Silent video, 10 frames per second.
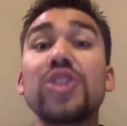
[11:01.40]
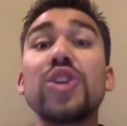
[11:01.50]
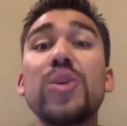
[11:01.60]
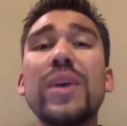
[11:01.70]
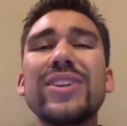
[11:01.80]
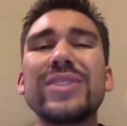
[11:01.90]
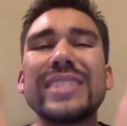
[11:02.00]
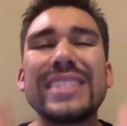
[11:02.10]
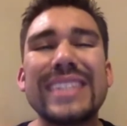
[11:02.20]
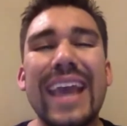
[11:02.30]
sure you
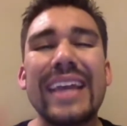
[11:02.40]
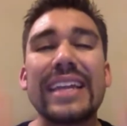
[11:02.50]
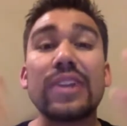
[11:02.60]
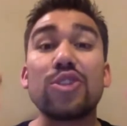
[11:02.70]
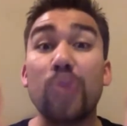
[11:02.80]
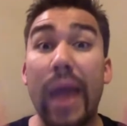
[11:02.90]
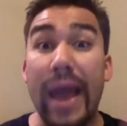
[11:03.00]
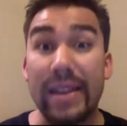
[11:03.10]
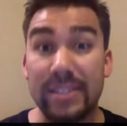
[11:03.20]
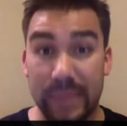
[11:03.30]
understand and
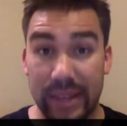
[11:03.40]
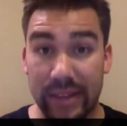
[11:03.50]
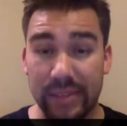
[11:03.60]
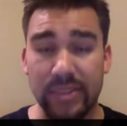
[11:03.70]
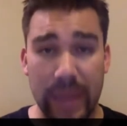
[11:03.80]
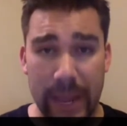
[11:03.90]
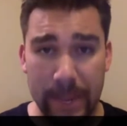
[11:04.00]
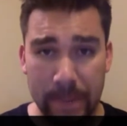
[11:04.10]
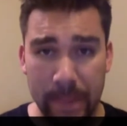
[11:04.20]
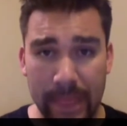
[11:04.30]
grasp things,
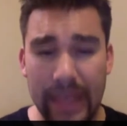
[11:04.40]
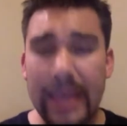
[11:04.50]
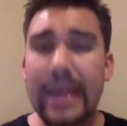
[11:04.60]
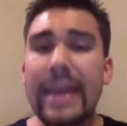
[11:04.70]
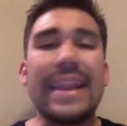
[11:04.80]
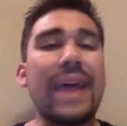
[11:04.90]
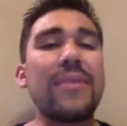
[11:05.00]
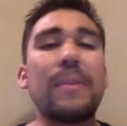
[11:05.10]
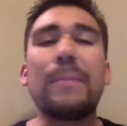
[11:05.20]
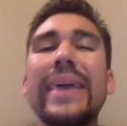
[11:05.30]
okay? Now,
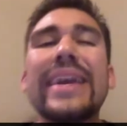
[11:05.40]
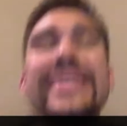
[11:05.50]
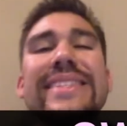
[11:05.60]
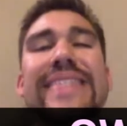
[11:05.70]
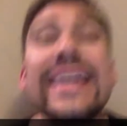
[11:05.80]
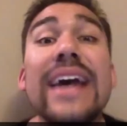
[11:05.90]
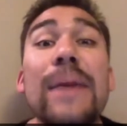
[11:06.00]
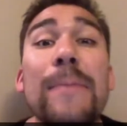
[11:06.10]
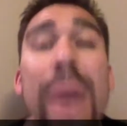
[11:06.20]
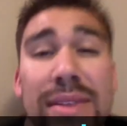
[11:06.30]
the biggest thing
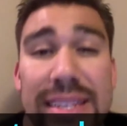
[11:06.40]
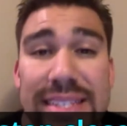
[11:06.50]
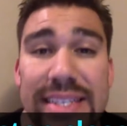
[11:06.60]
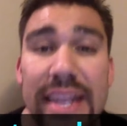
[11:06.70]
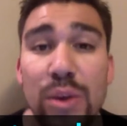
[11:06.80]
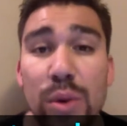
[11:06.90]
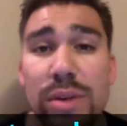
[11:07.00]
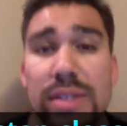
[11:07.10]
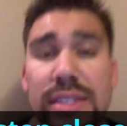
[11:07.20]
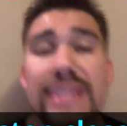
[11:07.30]
about this psych
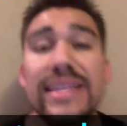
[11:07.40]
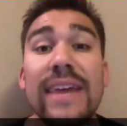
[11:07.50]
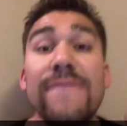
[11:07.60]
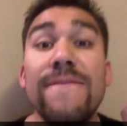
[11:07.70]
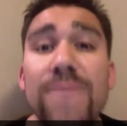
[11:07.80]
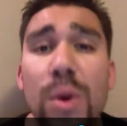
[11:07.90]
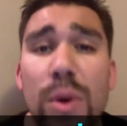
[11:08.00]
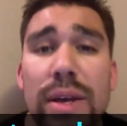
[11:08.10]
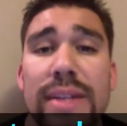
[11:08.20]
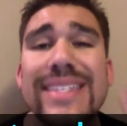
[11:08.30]
course is I
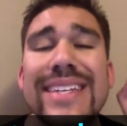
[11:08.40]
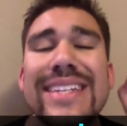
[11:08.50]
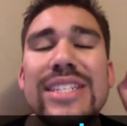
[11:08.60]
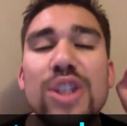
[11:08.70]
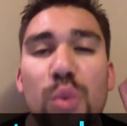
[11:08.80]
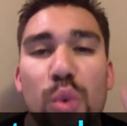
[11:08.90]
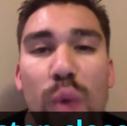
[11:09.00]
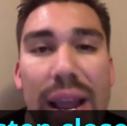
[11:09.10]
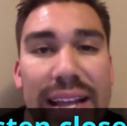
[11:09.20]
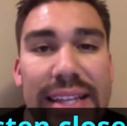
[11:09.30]
focus
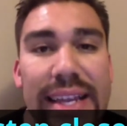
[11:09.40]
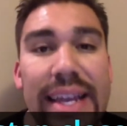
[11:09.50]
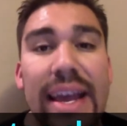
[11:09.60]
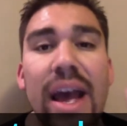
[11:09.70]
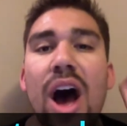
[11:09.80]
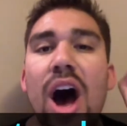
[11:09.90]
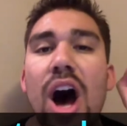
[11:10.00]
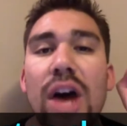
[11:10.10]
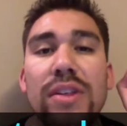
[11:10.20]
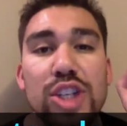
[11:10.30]
directly
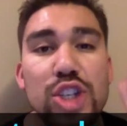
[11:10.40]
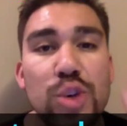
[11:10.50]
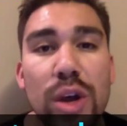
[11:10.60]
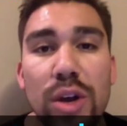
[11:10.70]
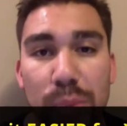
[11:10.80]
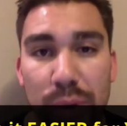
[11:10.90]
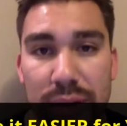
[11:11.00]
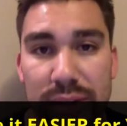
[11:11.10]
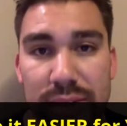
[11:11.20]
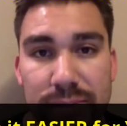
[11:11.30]
on the struggle
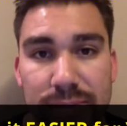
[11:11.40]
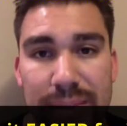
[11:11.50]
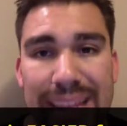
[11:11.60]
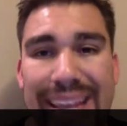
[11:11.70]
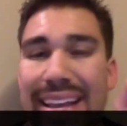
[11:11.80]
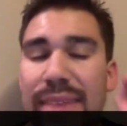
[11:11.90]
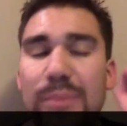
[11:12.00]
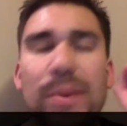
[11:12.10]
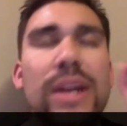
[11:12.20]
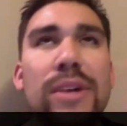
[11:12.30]
points.
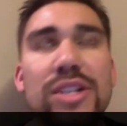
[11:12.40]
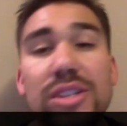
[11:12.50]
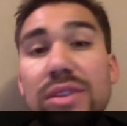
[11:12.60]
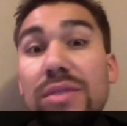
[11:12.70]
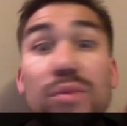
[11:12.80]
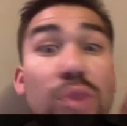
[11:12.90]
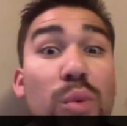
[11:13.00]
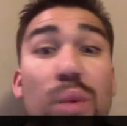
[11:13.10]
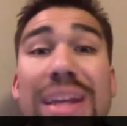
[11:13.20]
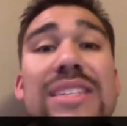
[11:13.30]
Pretty much the
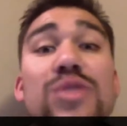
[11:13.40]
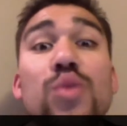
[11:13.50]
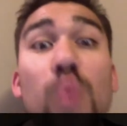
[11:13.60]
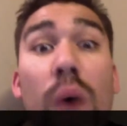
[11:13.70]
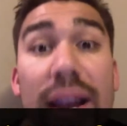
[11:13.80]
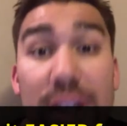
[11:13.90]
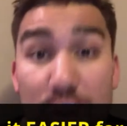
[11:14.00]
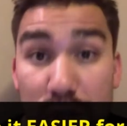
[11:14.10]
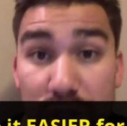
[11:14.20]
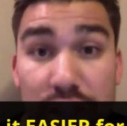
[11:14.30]
reasons why
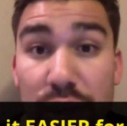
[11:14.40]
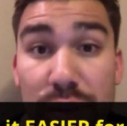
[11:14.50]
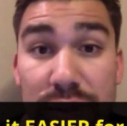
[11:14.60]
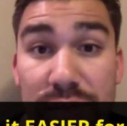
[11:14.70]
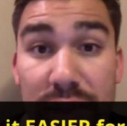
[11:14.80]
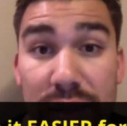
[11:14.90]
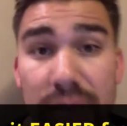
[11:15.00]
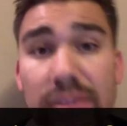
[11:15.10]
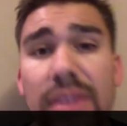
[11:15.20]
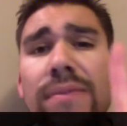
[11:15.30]
nursing students
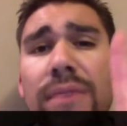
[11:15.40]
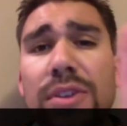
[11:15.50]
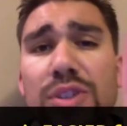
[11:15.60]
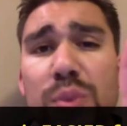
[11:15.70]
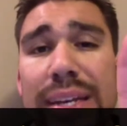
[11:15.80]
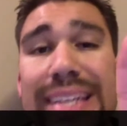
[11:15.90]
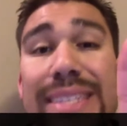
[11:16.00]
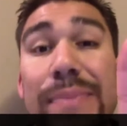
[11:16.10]
fail. First one